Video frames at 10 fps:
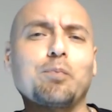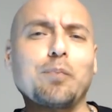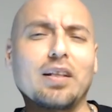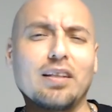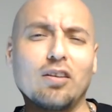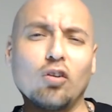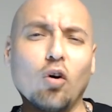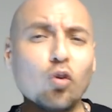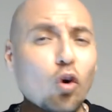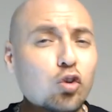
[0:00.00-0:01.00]
no
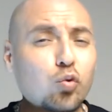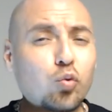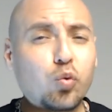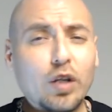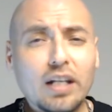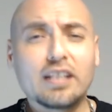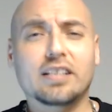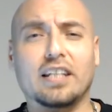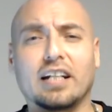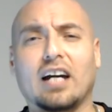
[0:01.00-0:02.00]
notes really
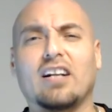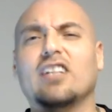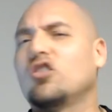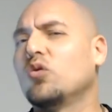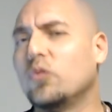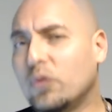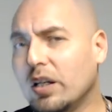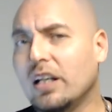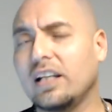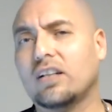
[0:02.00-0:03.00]
stick out unless you're
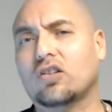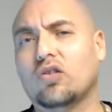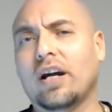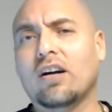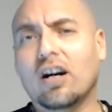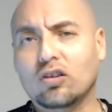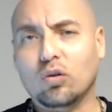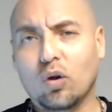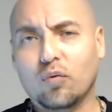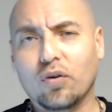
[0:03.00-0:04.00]
really trying hard to look
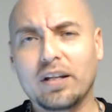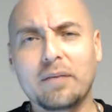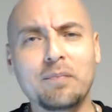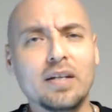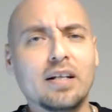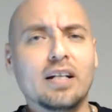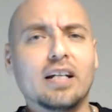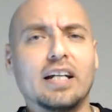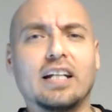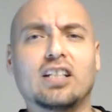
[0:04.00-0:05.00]
for them.
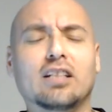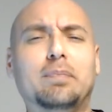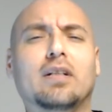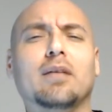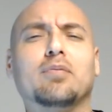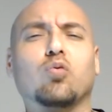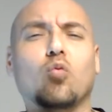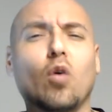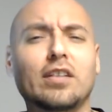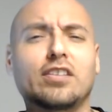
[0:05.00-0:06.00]
It just becomes one
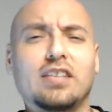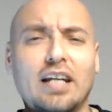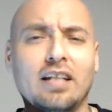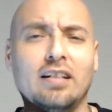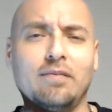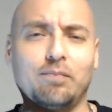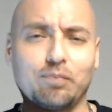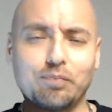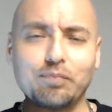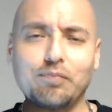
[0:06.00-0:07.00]
scent,
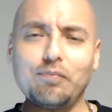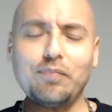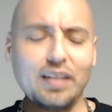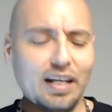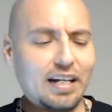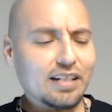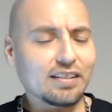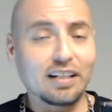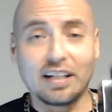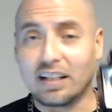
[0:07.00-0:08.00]
and it's
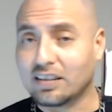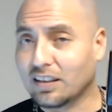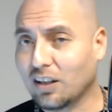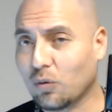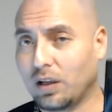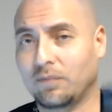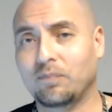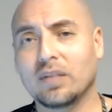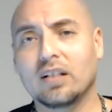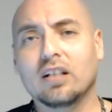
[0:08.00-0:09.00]
a good one.
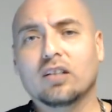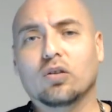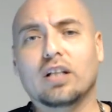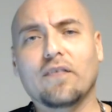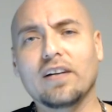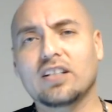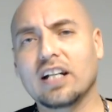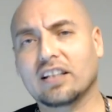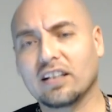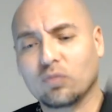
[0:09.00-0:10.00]
So definitely check
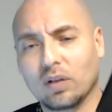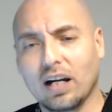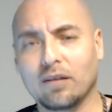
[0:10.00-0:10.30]
this one out.